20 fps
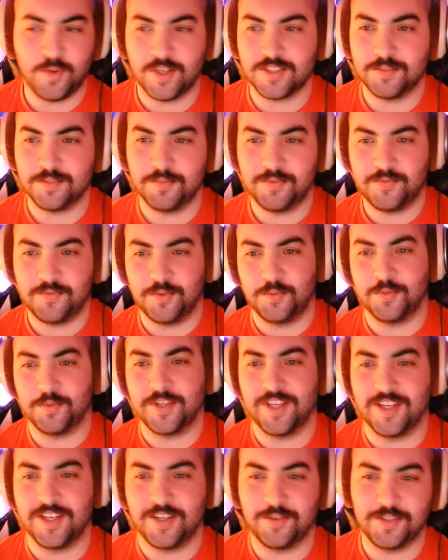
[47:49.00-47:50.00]
question before we
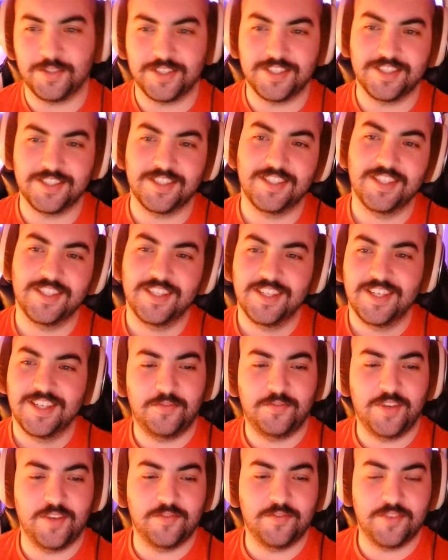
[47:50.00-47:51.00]
get out of here.
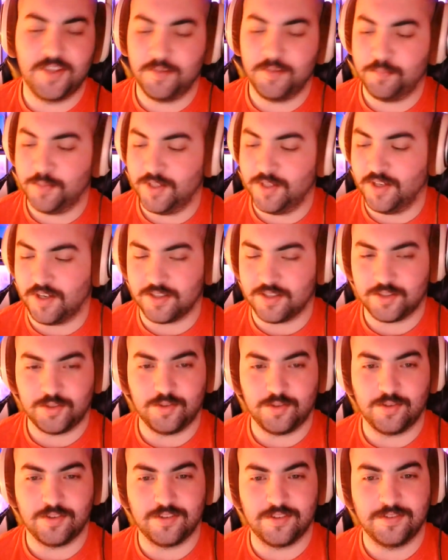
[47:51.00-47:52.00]
Favorite PR
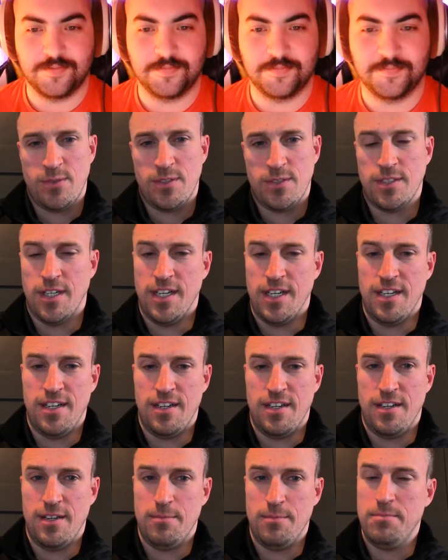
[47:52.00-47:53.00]
song?
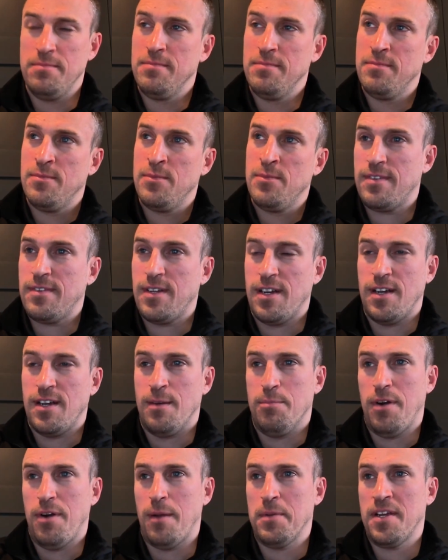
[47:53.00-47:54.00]
Um,
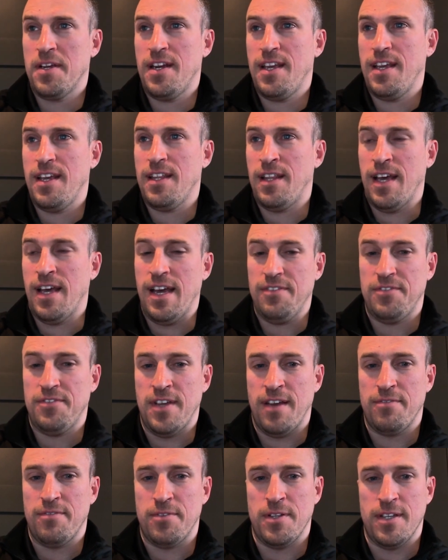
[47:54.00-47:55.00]
I'm probably going to get laughed
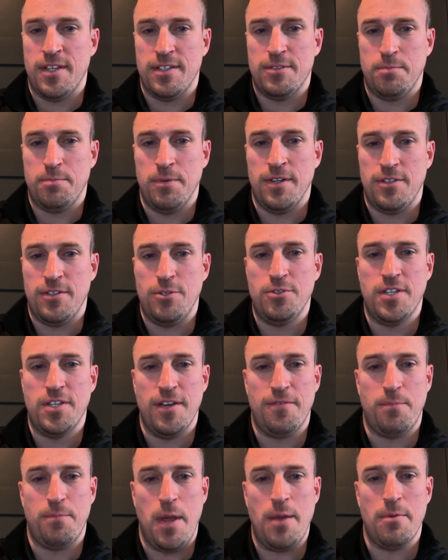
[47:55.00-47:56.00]
at for this, but you
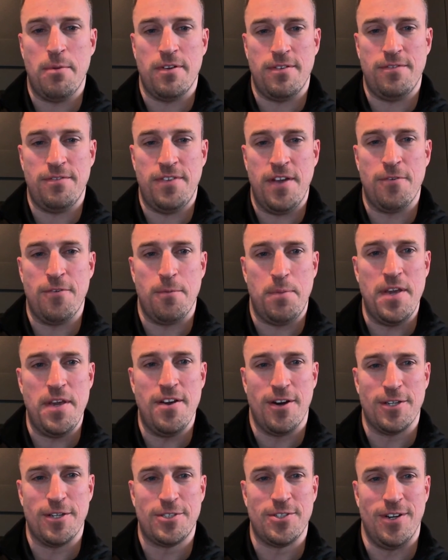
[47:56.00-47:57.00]
say favorite
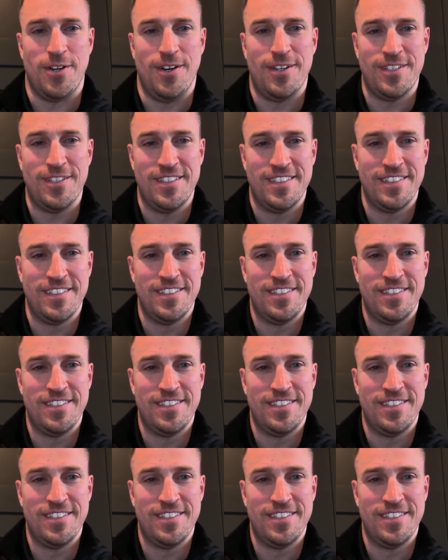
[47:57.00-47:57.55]
PR song?